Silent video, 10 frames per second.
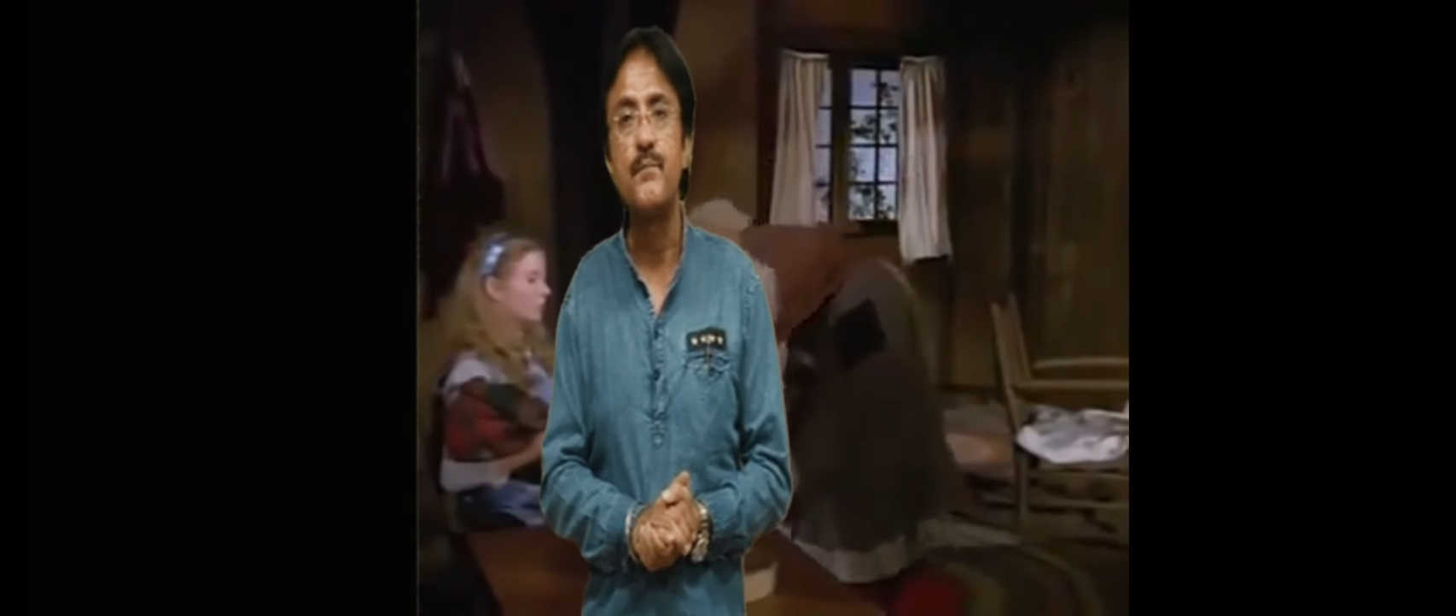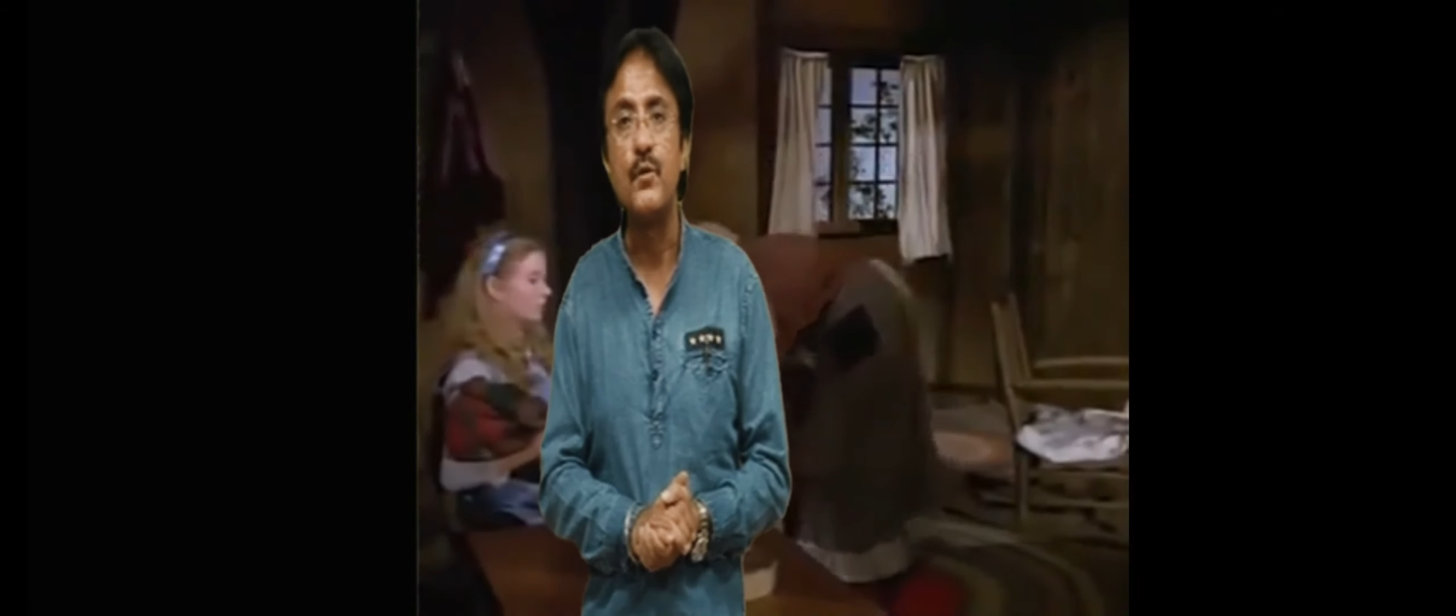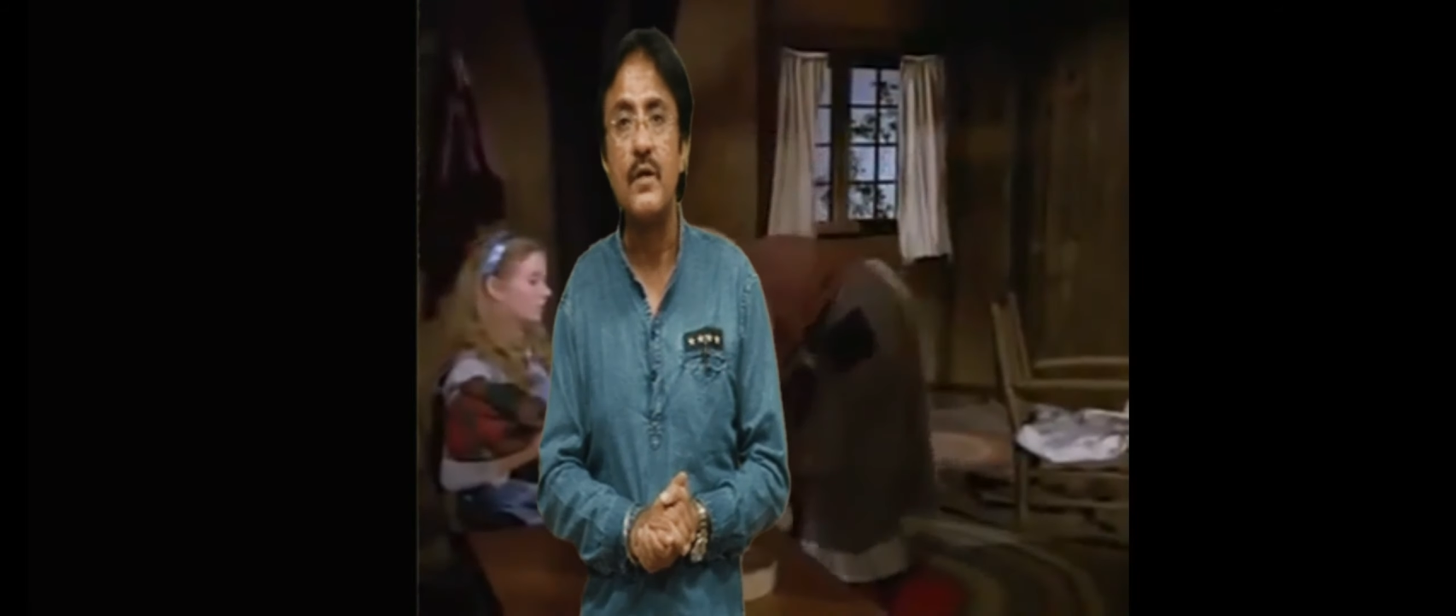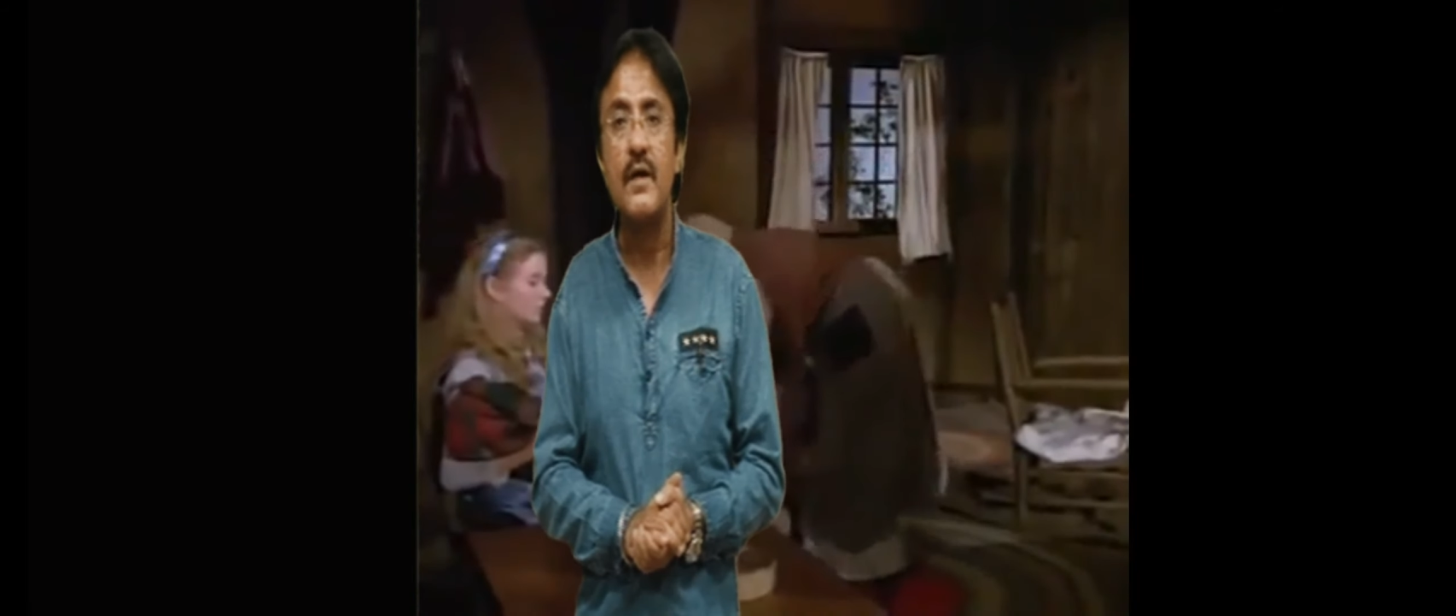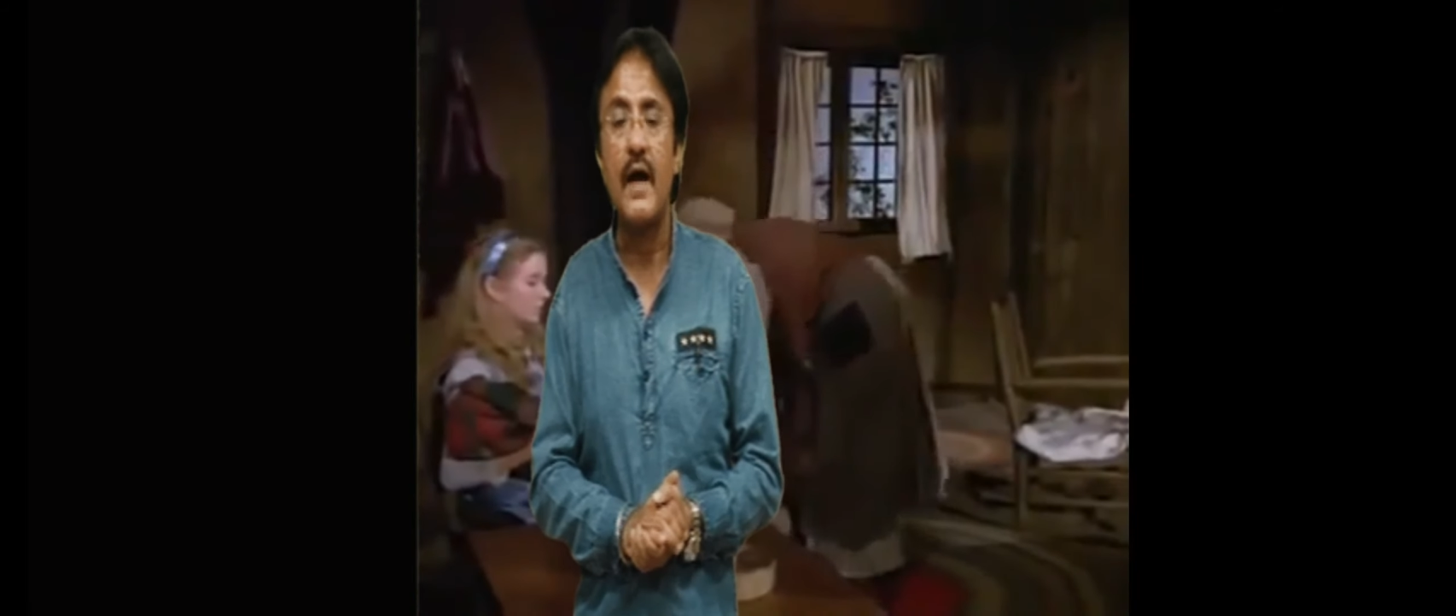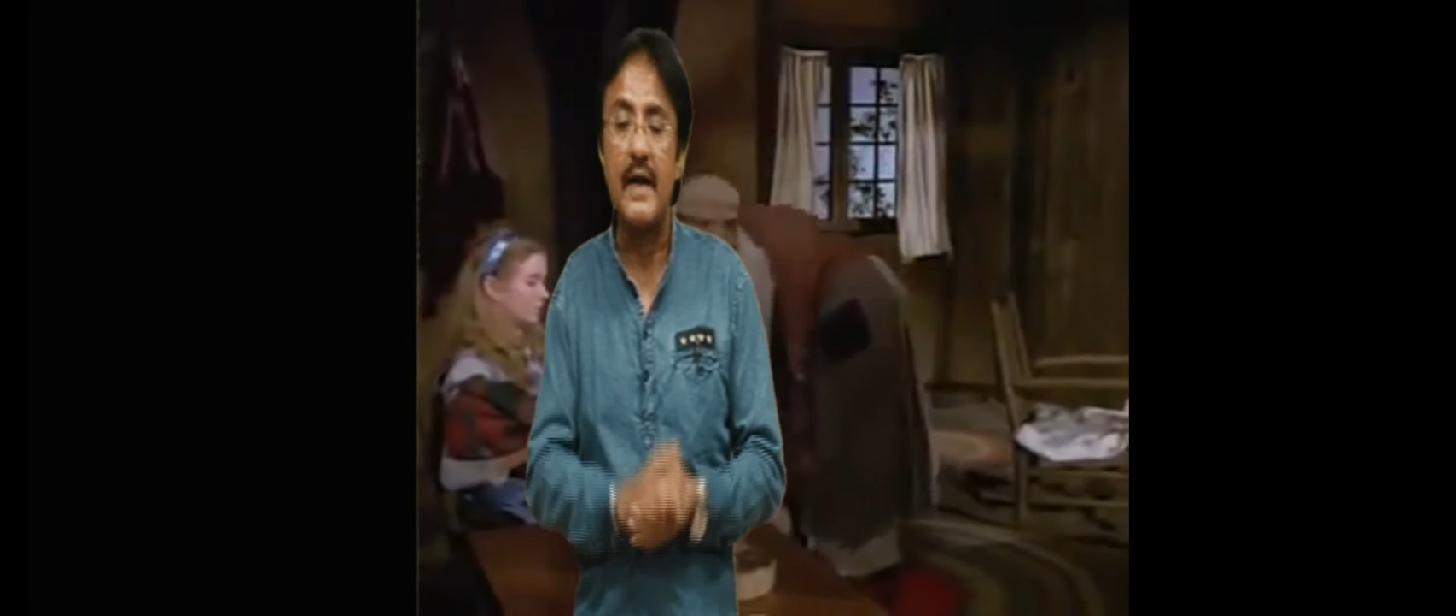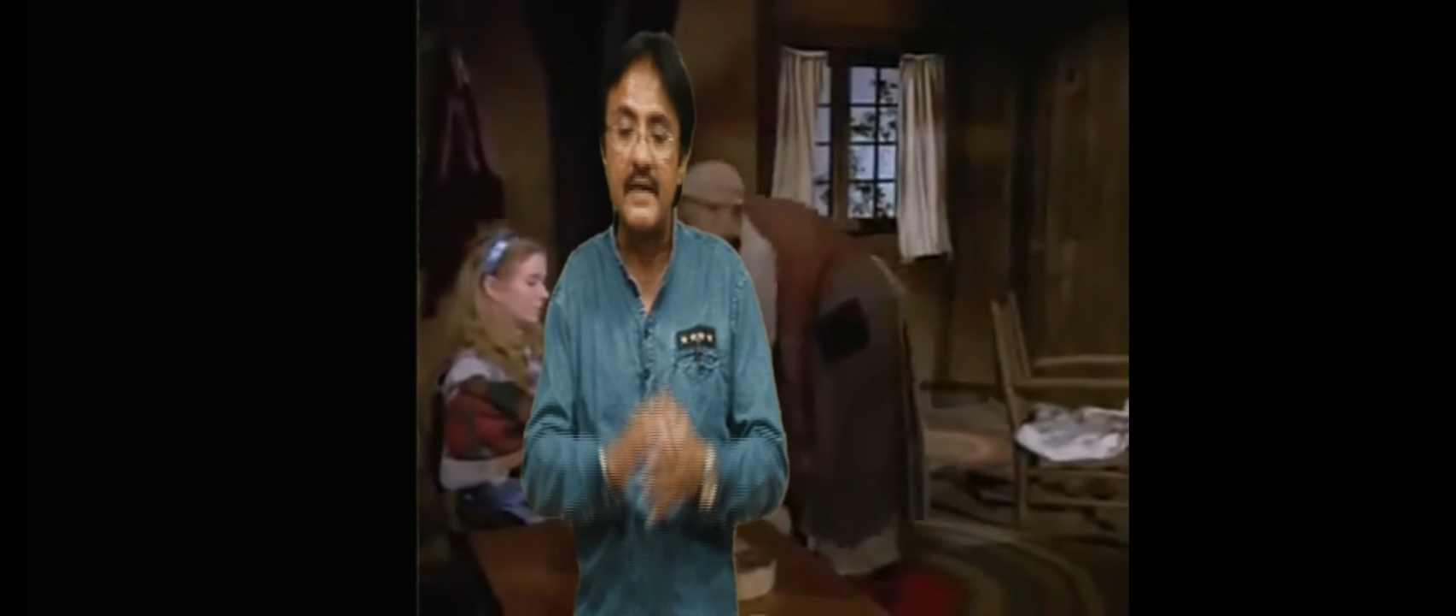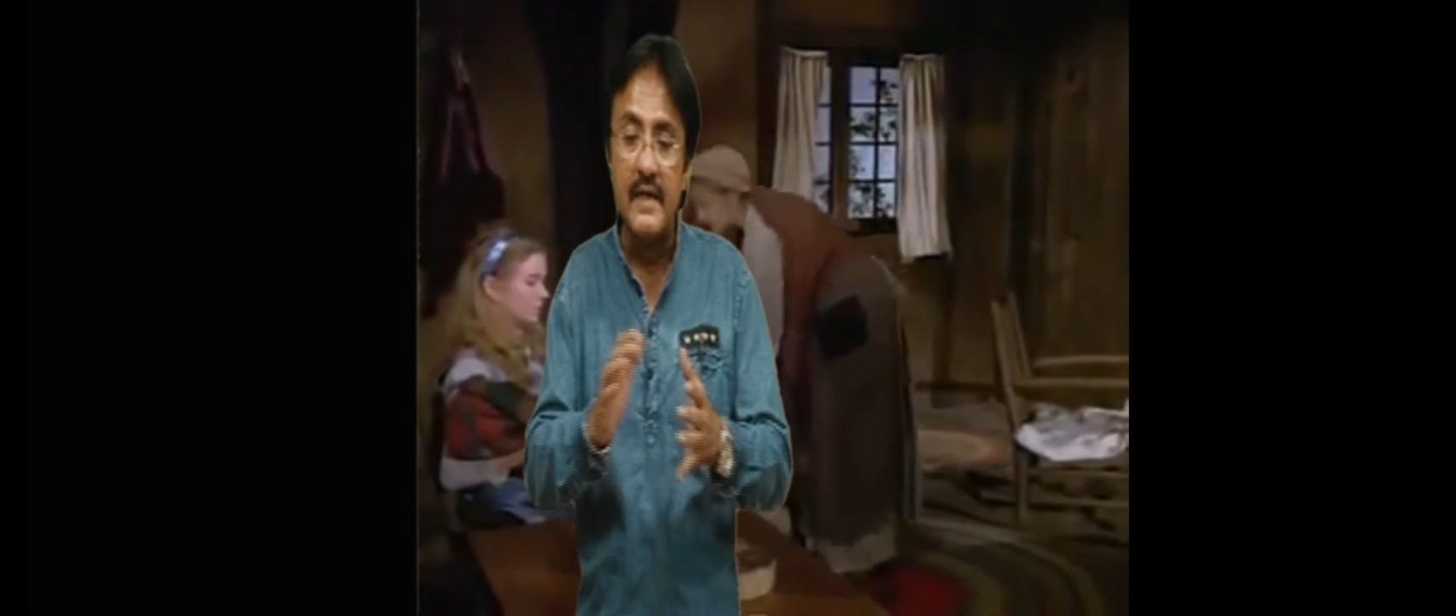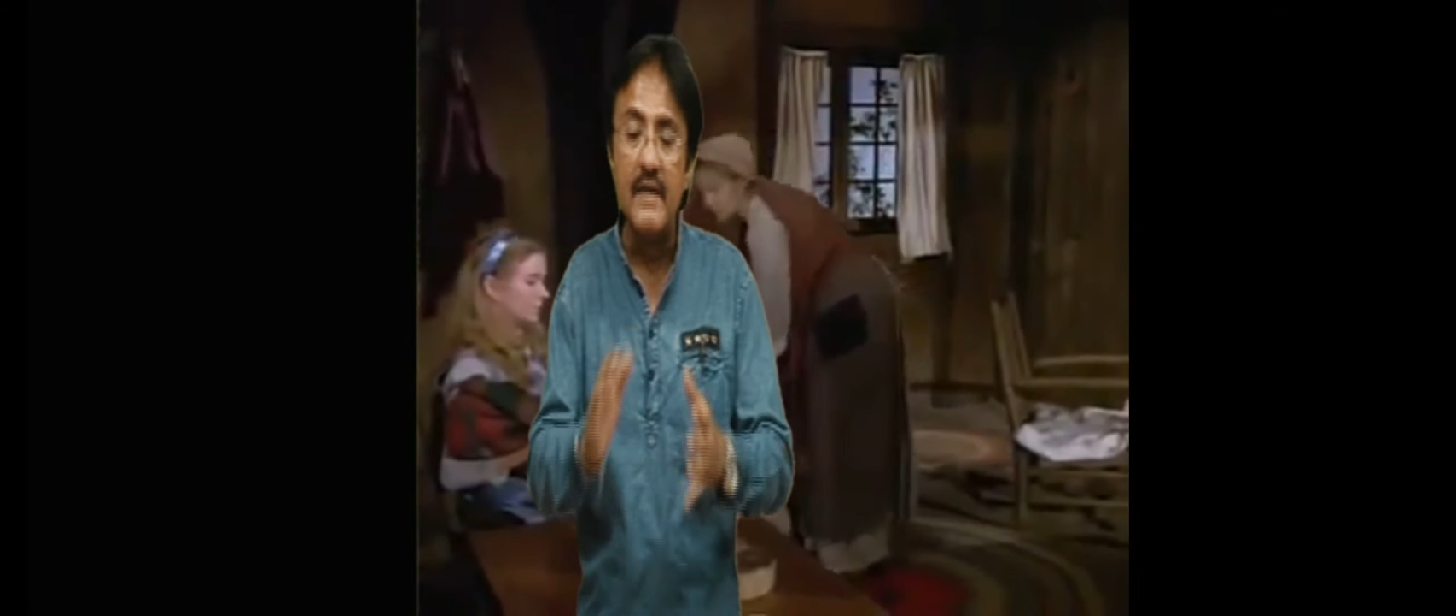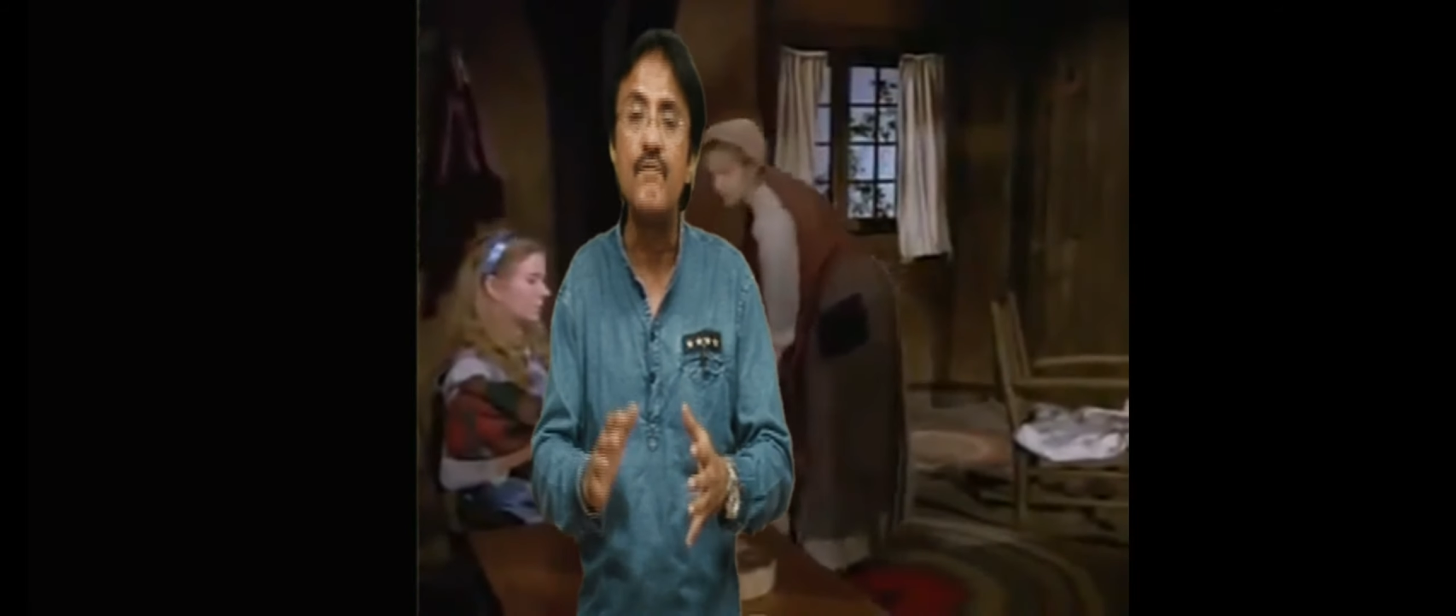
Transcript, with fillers: who are very poor